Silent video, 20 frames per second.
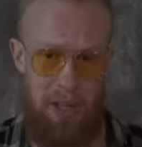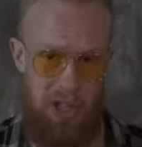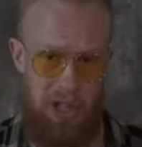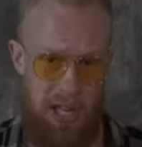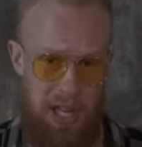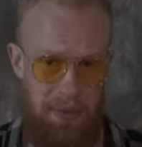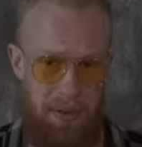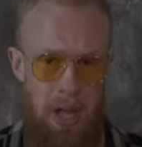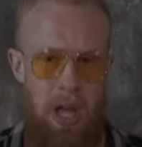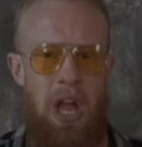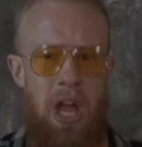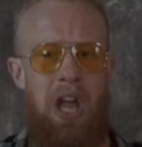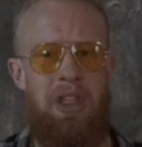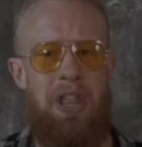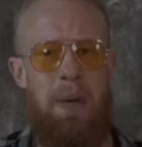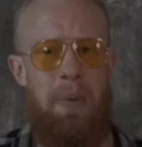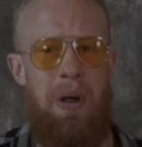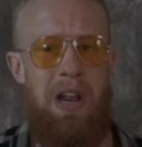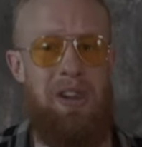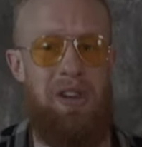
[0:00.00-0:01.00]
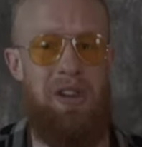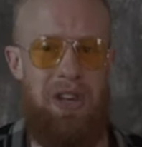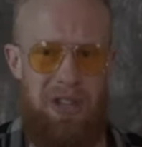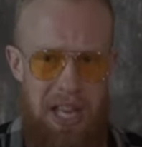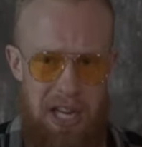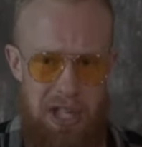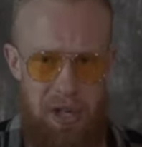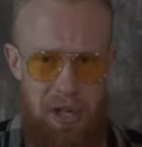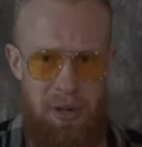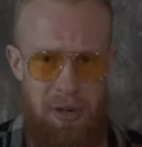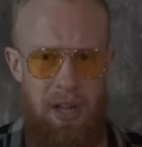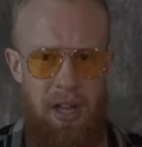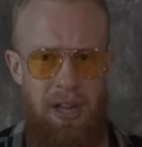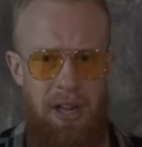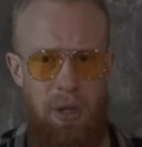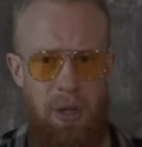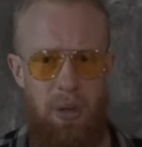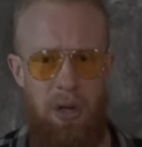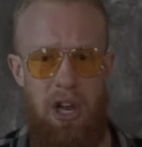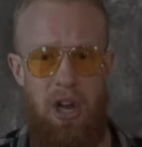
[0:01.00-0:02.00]
it to your Watch Later list, you can
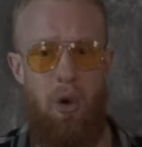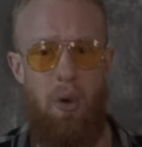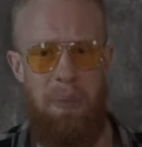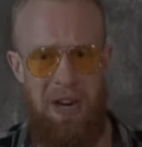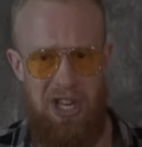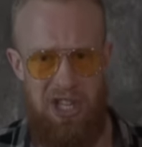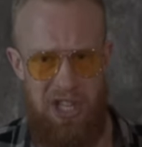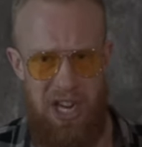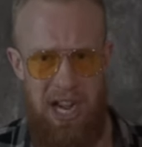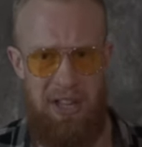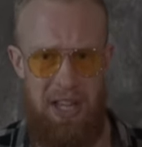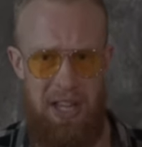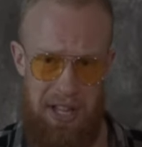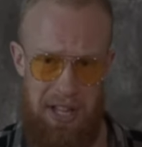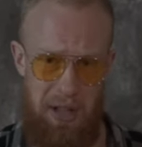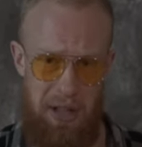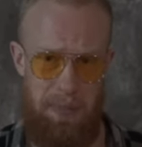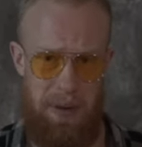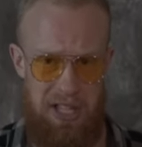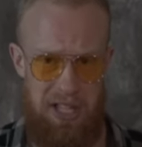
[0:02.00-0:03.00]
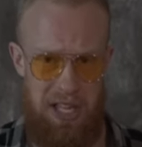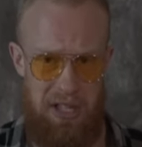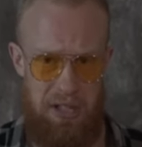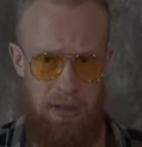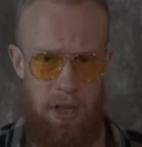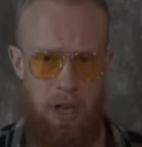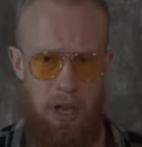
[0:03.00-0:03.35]
still find it in the History